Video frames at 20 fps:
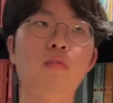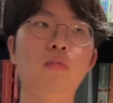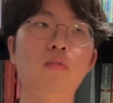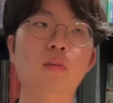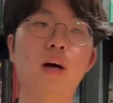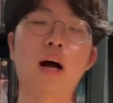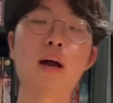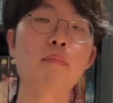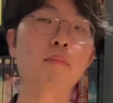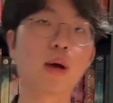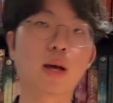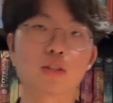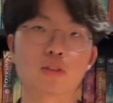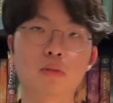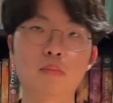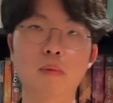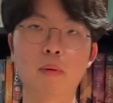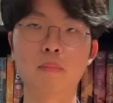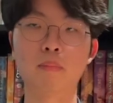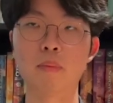I'm passionate
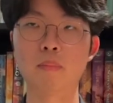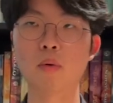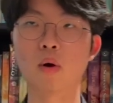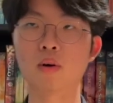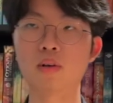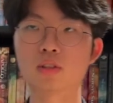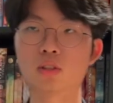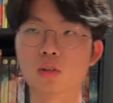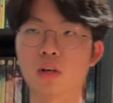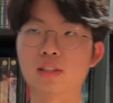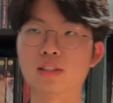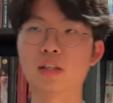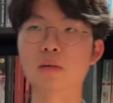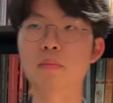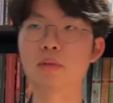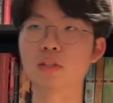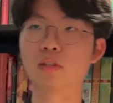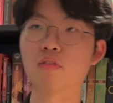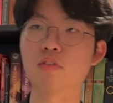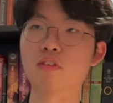about my book, so I tell
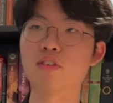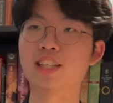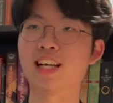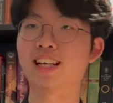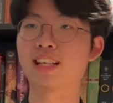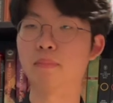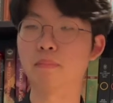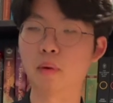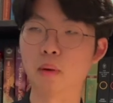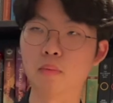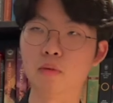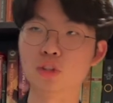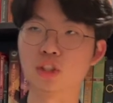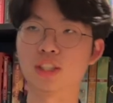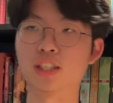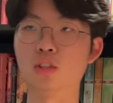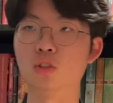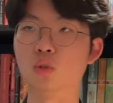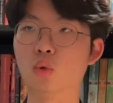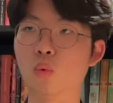myself every day I can publish, I
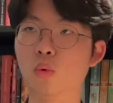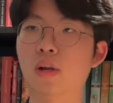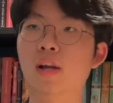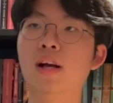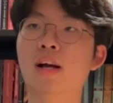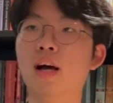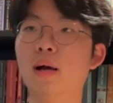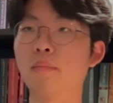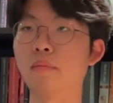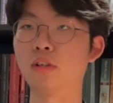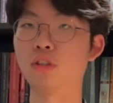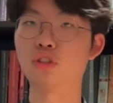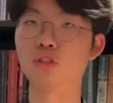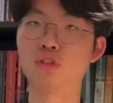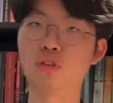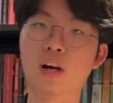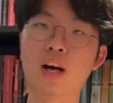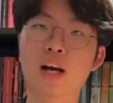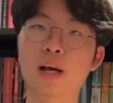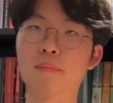can do it, I'm gonna
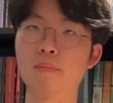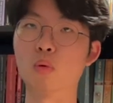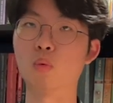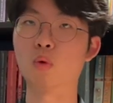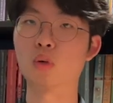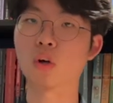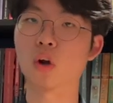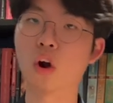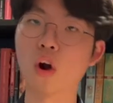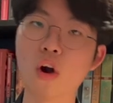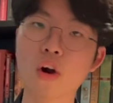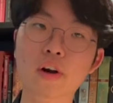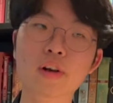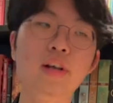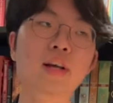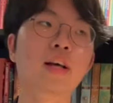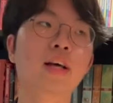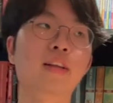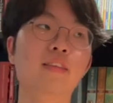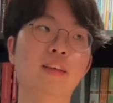try, I'm gonna work hard.
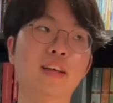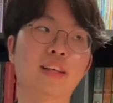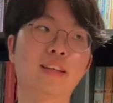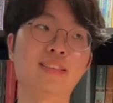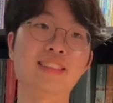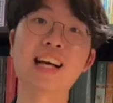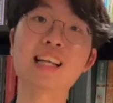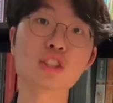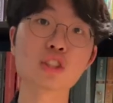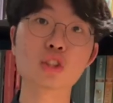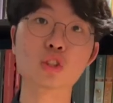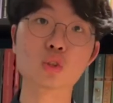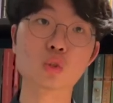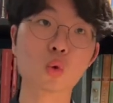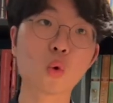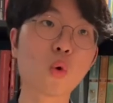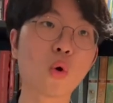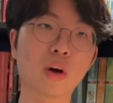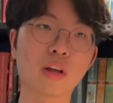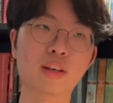Like, that's
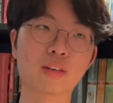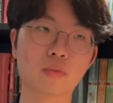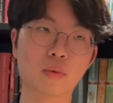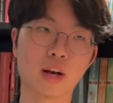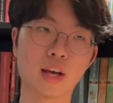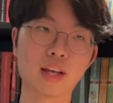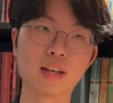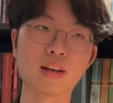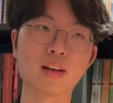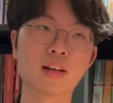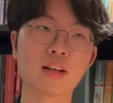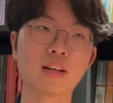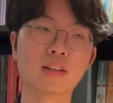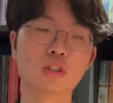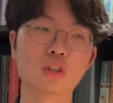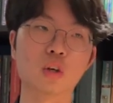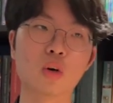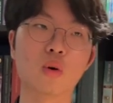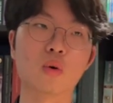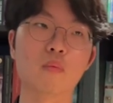good, right?
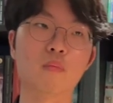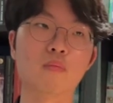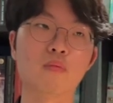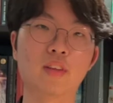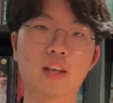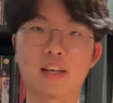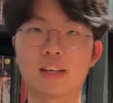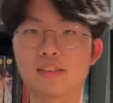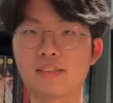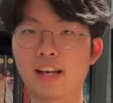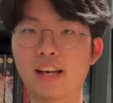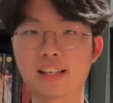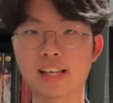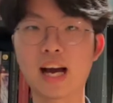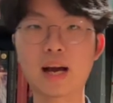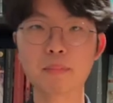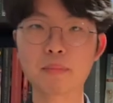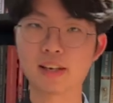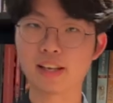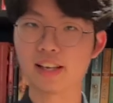So, like, like
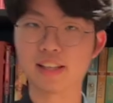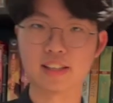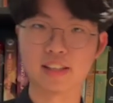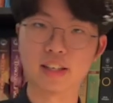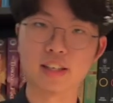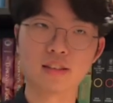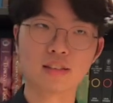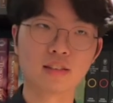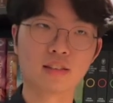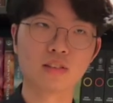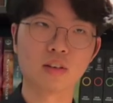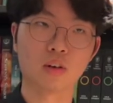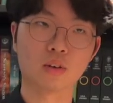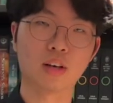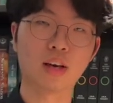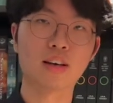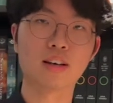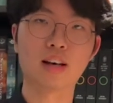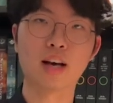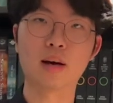I'm an idiot,
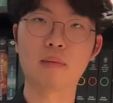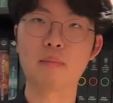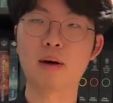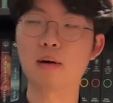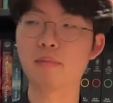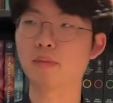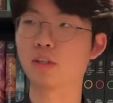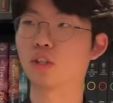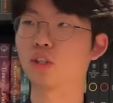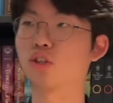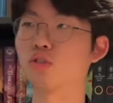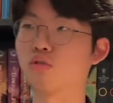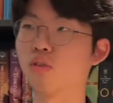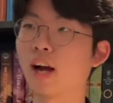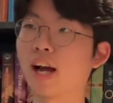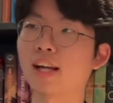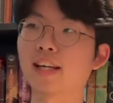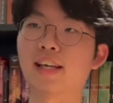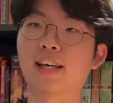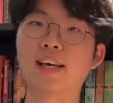okay? I'm, I'm a
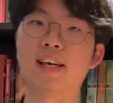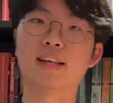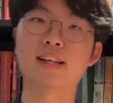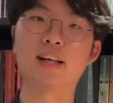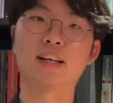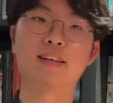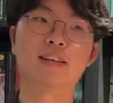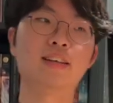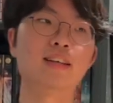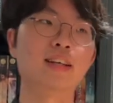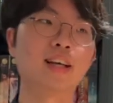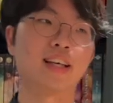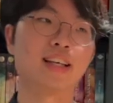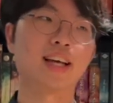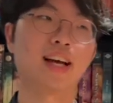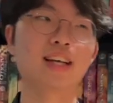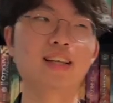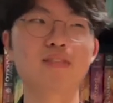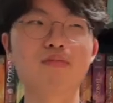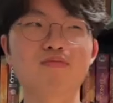crackhead. I, I
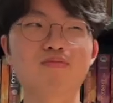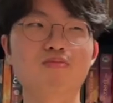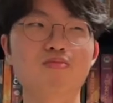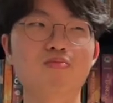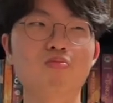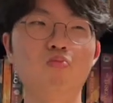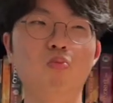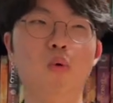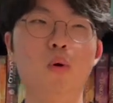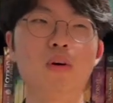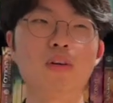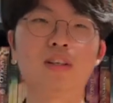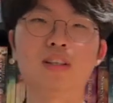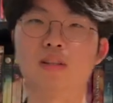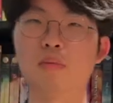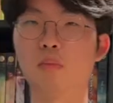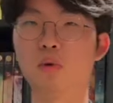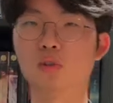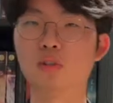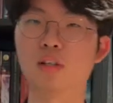kind of work in
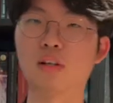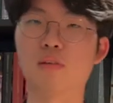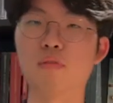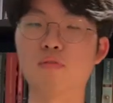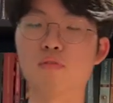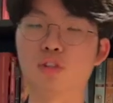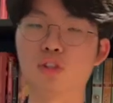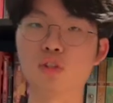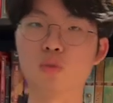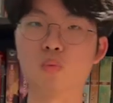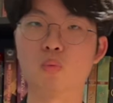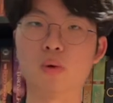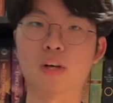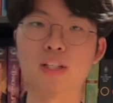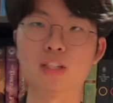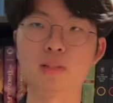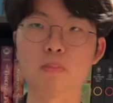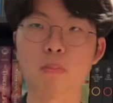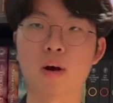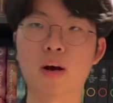the most inefficient
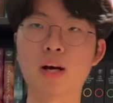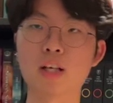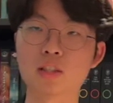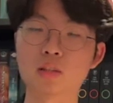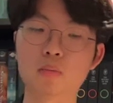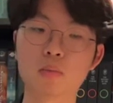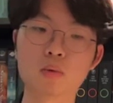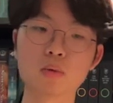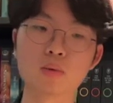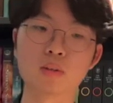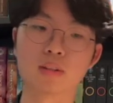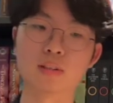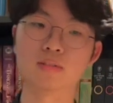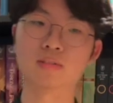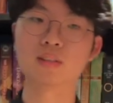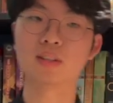ways possible, and